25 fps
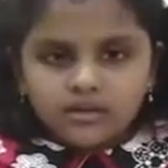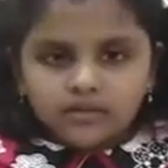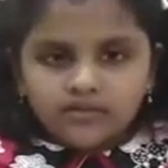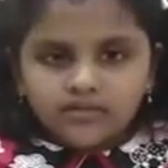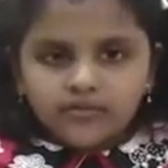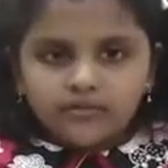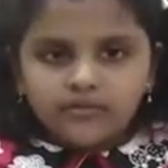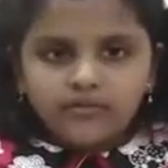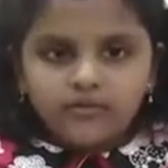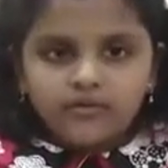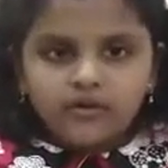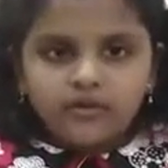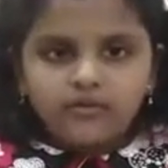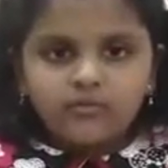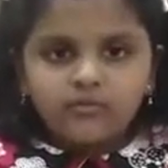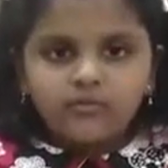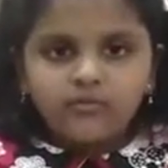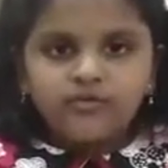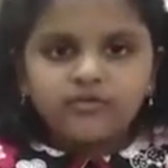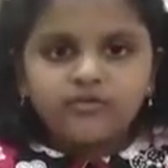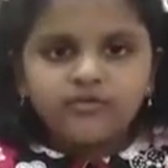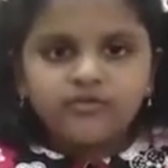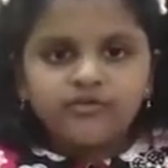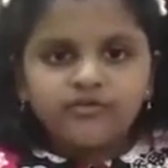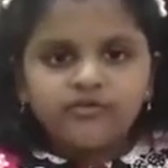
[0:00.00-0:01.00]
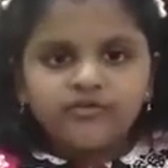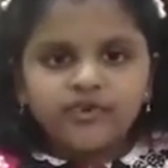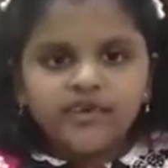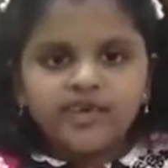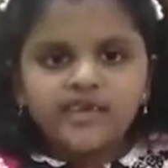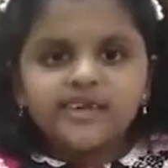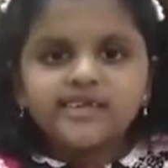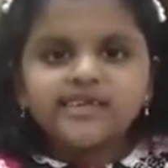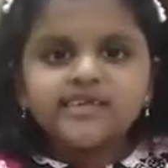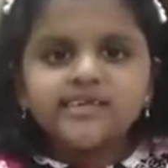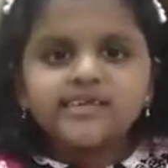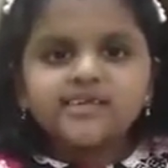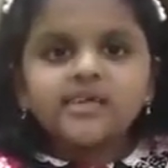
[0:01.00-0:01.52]
full moon
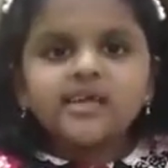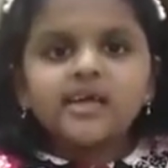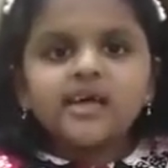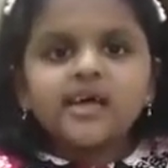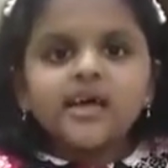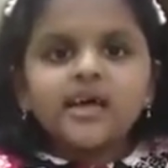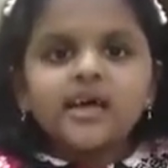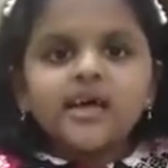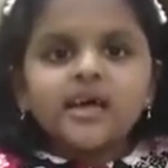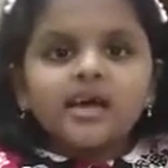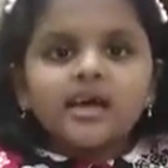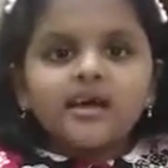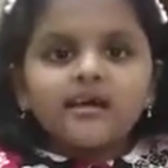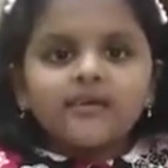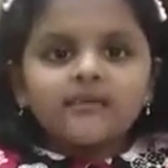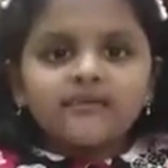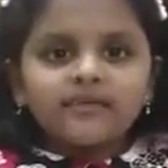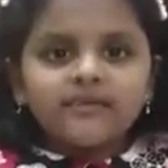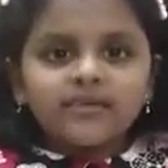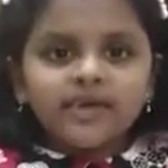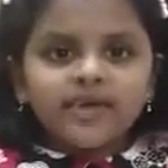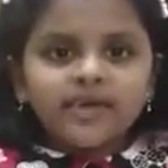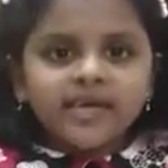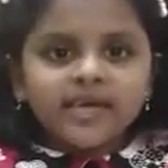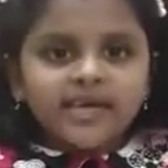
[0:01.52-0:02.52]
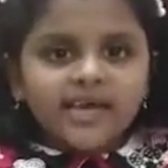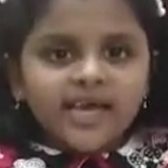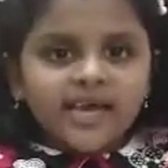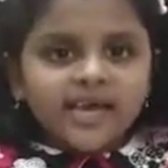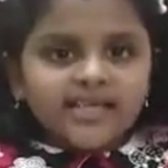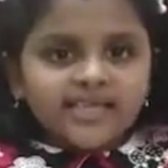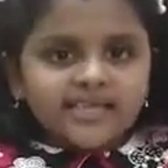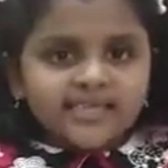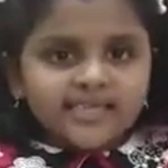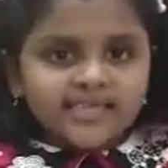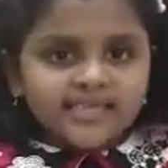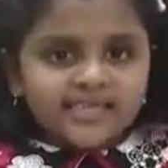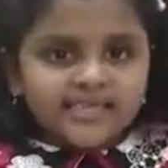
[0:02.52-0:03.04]
phase, we
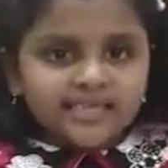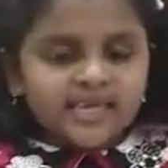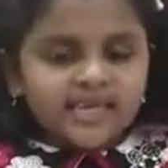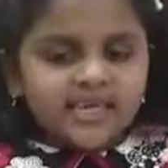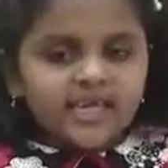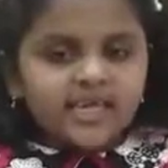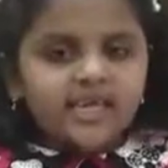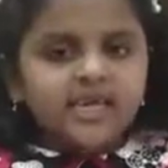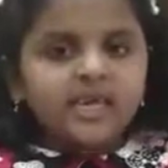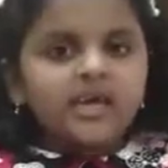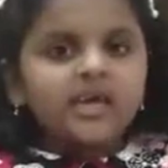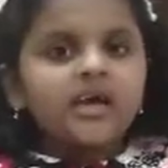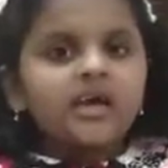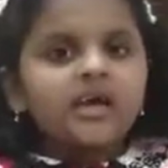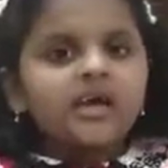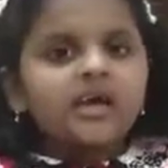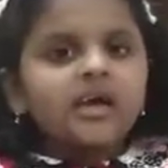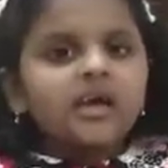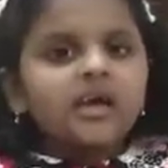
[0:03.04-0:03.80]
can see